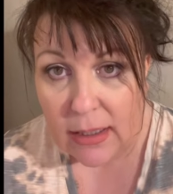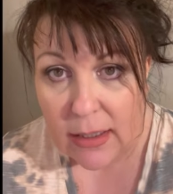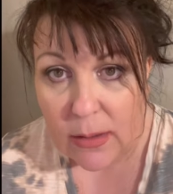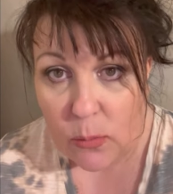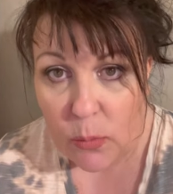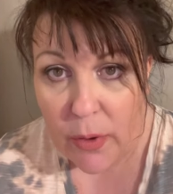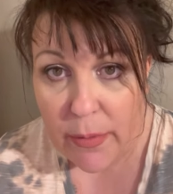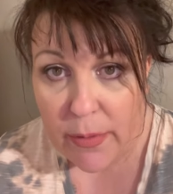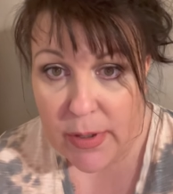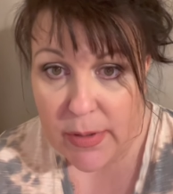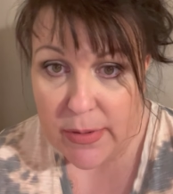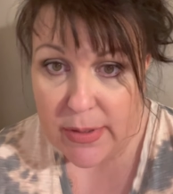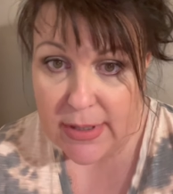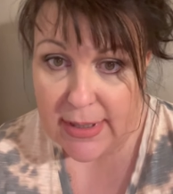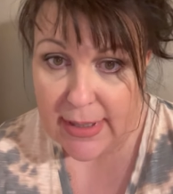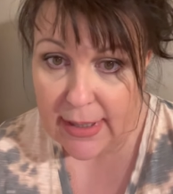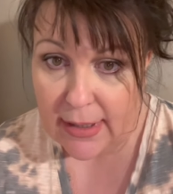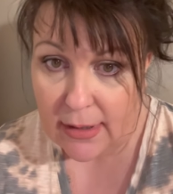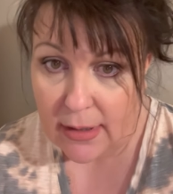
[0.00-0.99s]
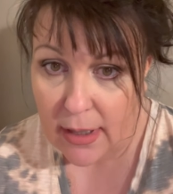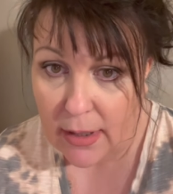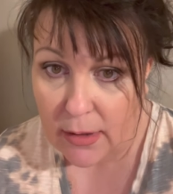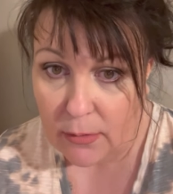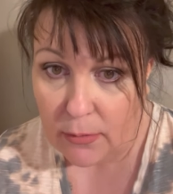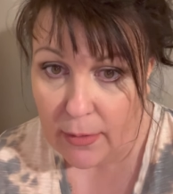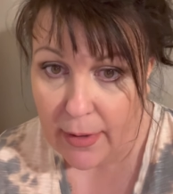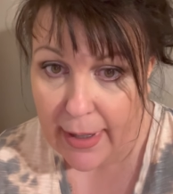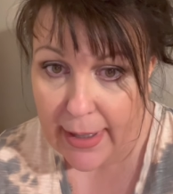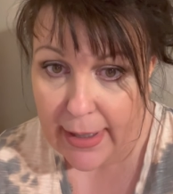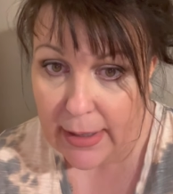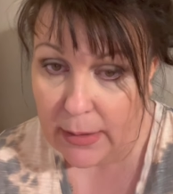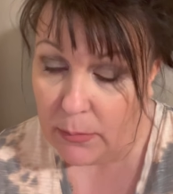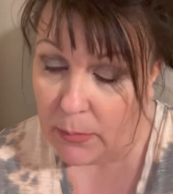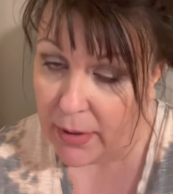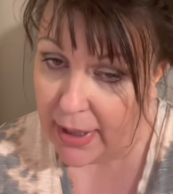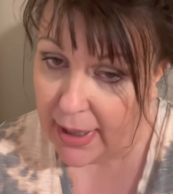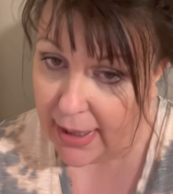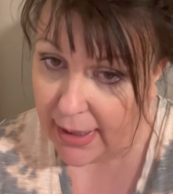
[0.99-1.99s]
we were supposed to get a lot of rain, and
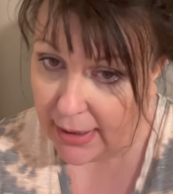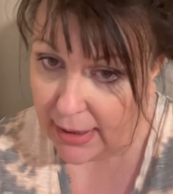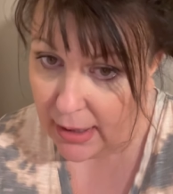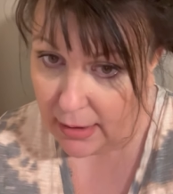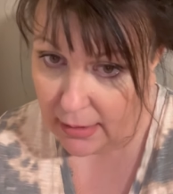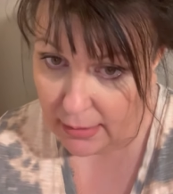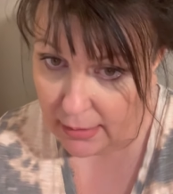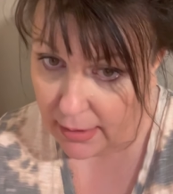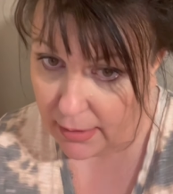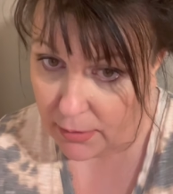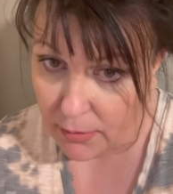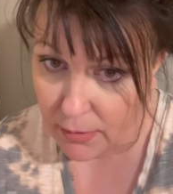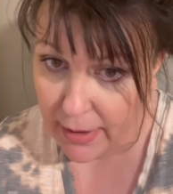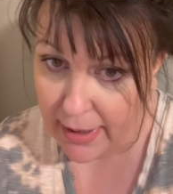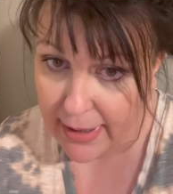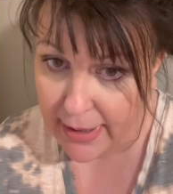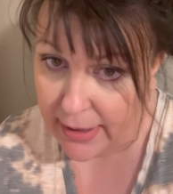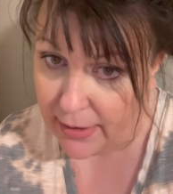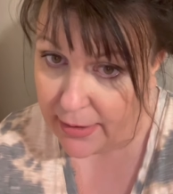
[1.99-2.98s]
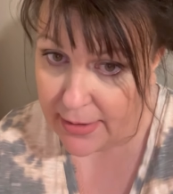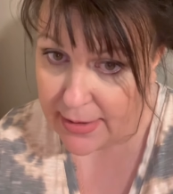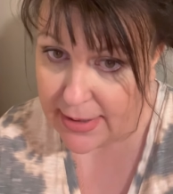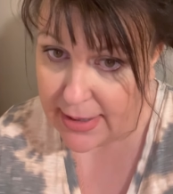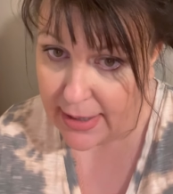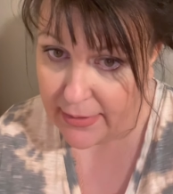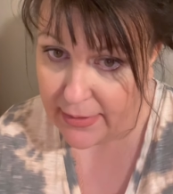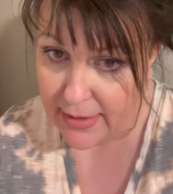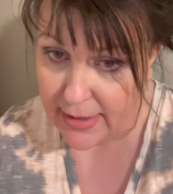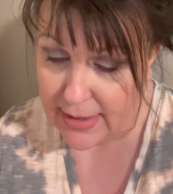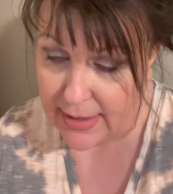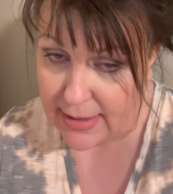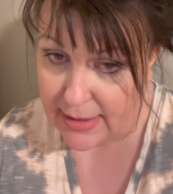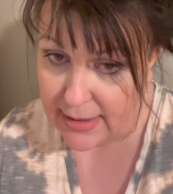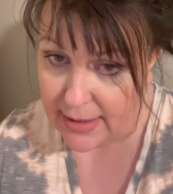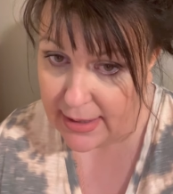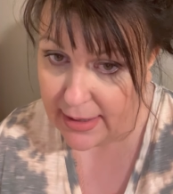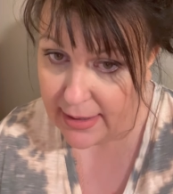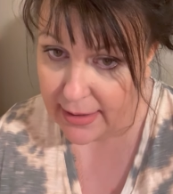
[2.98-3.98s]
we had got a lot of rain here in southeast
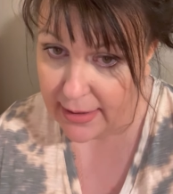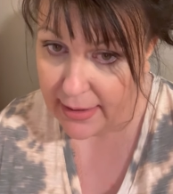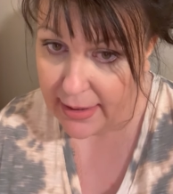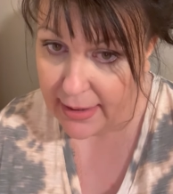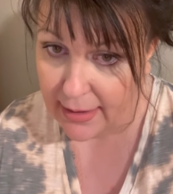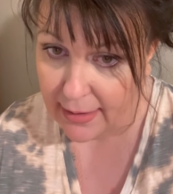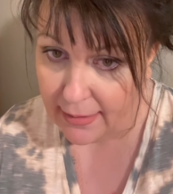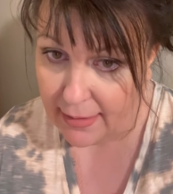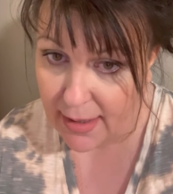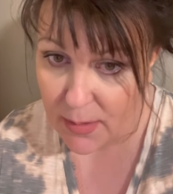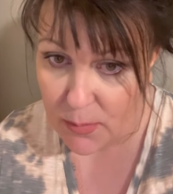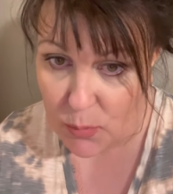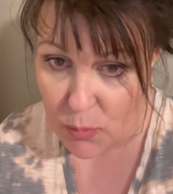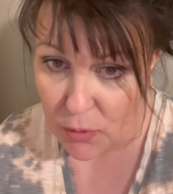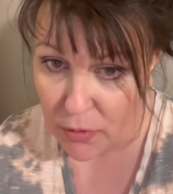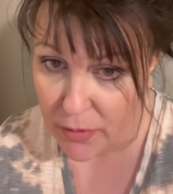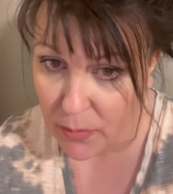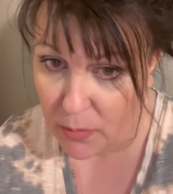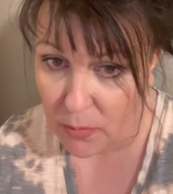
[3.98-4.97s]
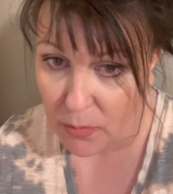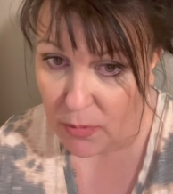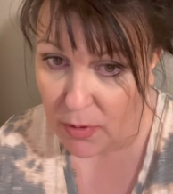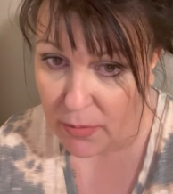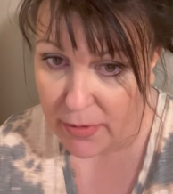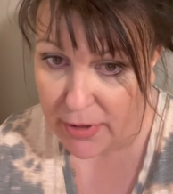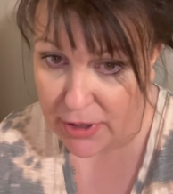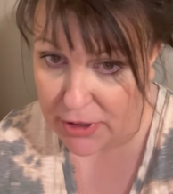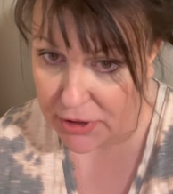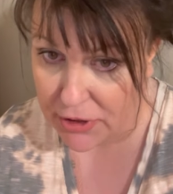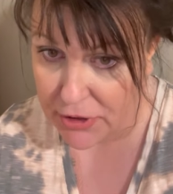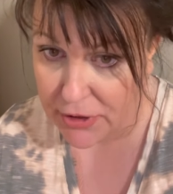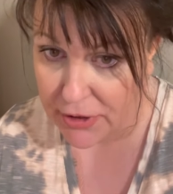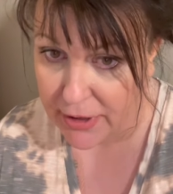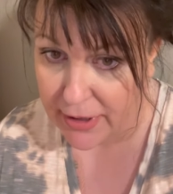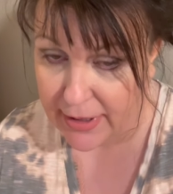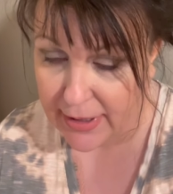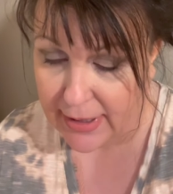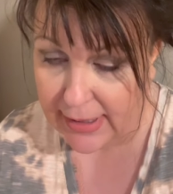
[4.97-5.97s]
Kentucky, like more than what we
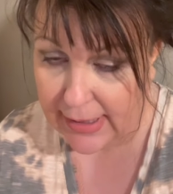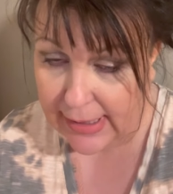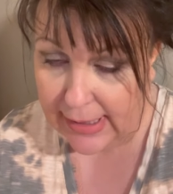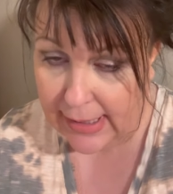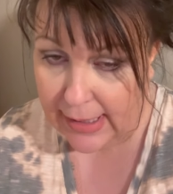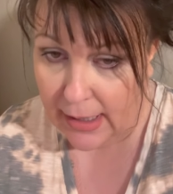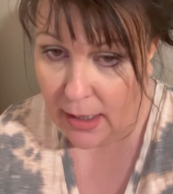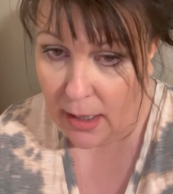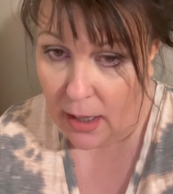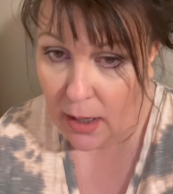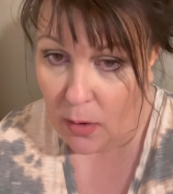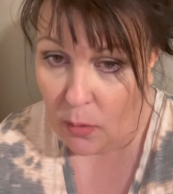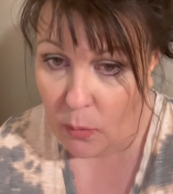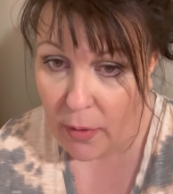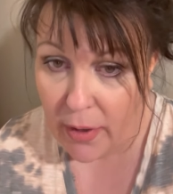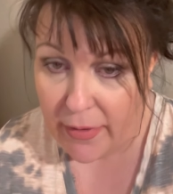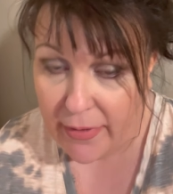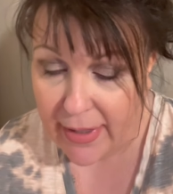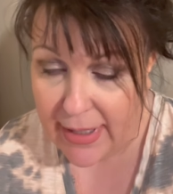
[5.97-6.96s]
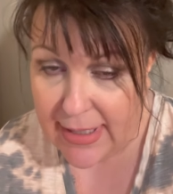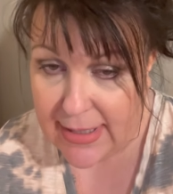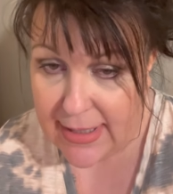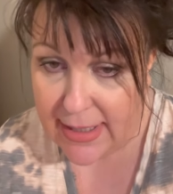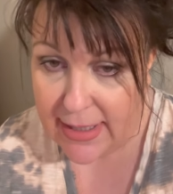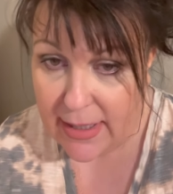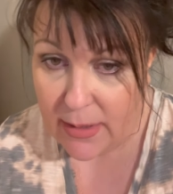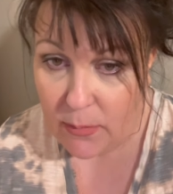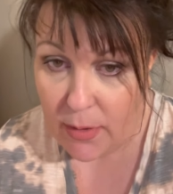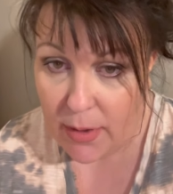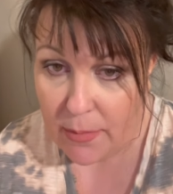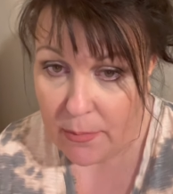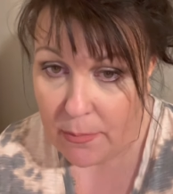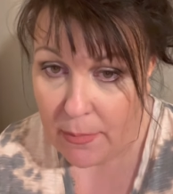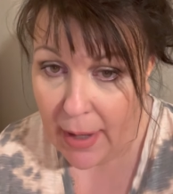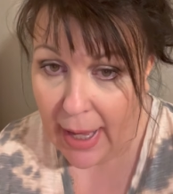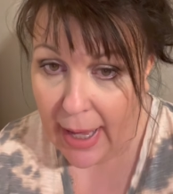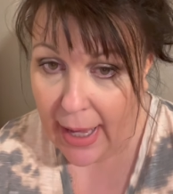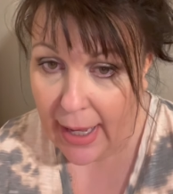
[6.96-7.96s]
should. Well, they said that we
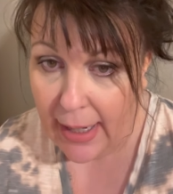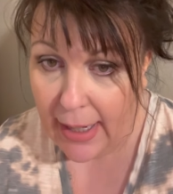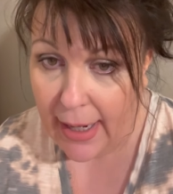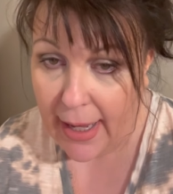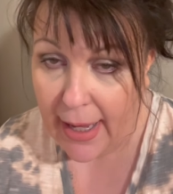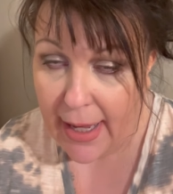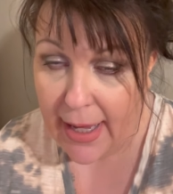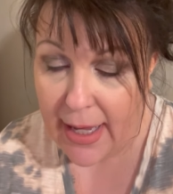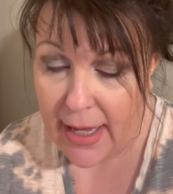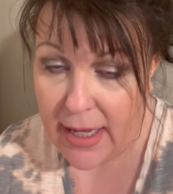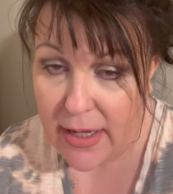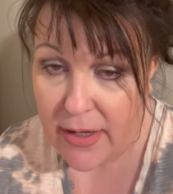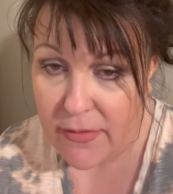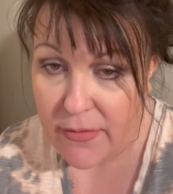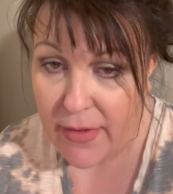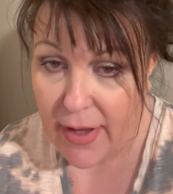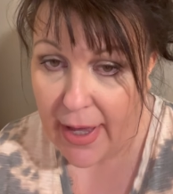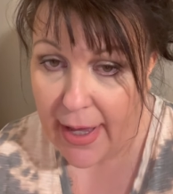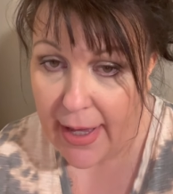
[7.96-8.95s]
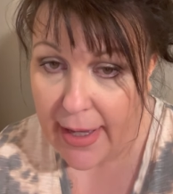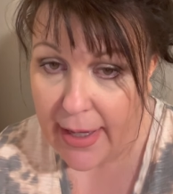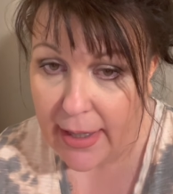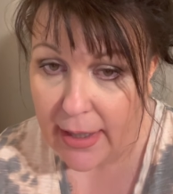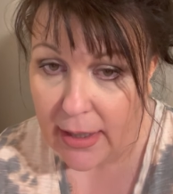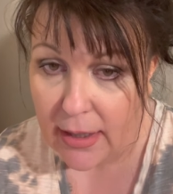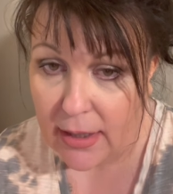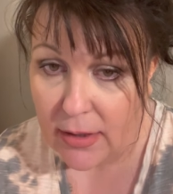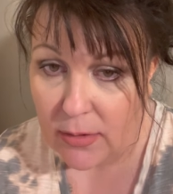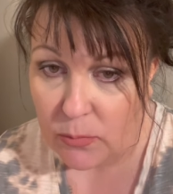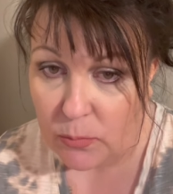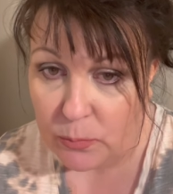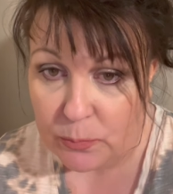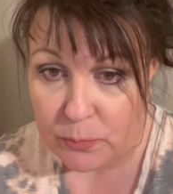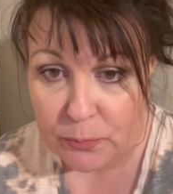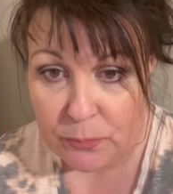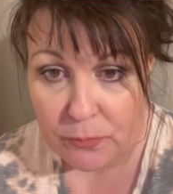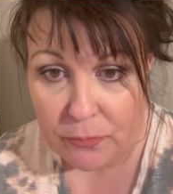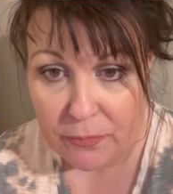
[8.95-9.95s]
might have a
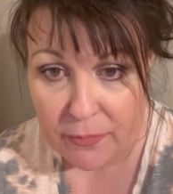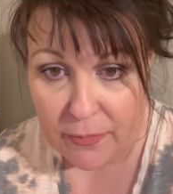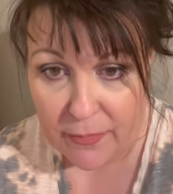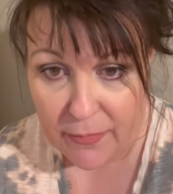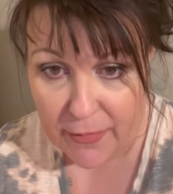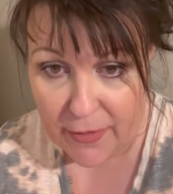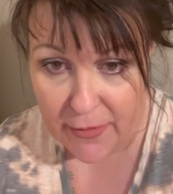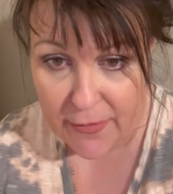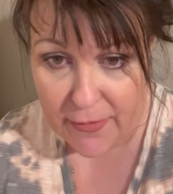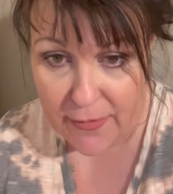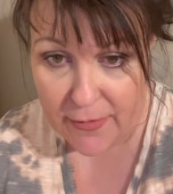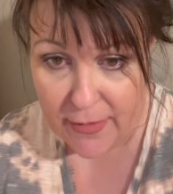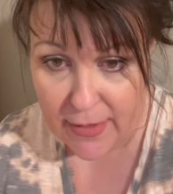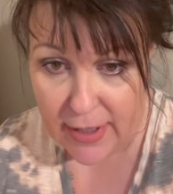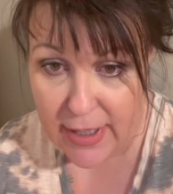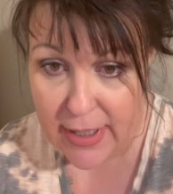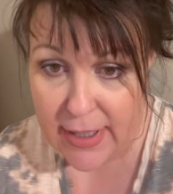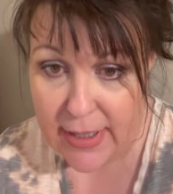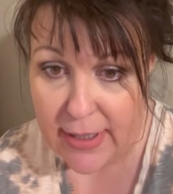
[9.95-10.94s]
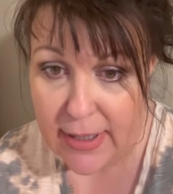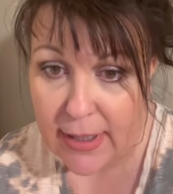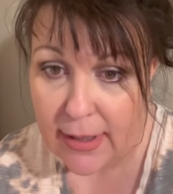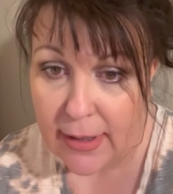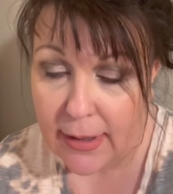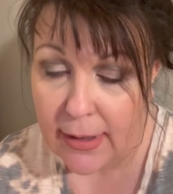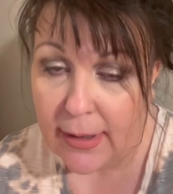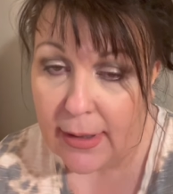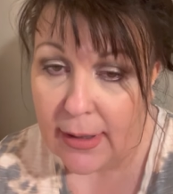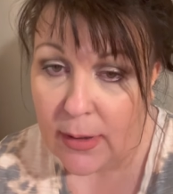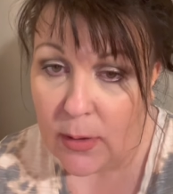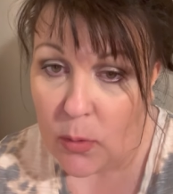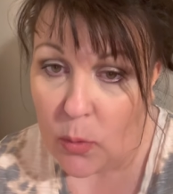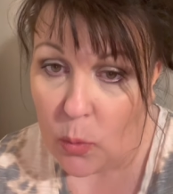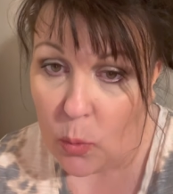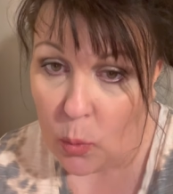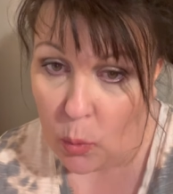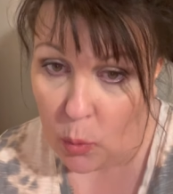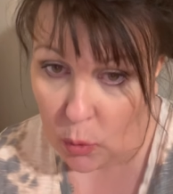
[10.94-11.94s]
flood
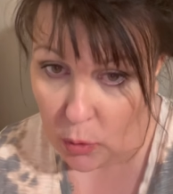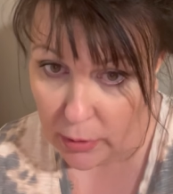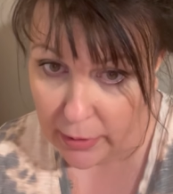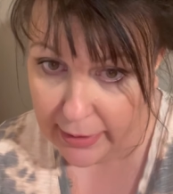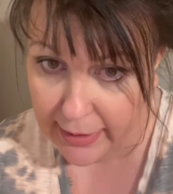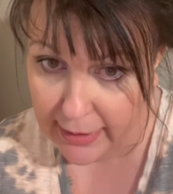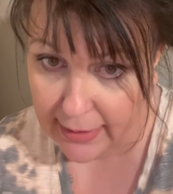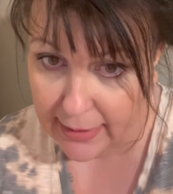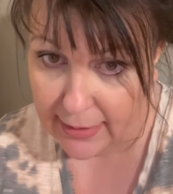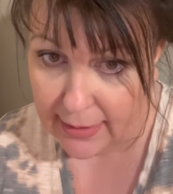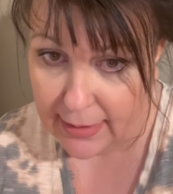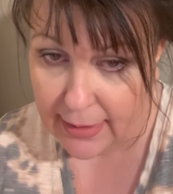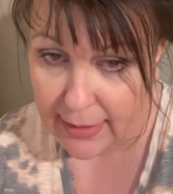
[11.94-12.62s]
warning.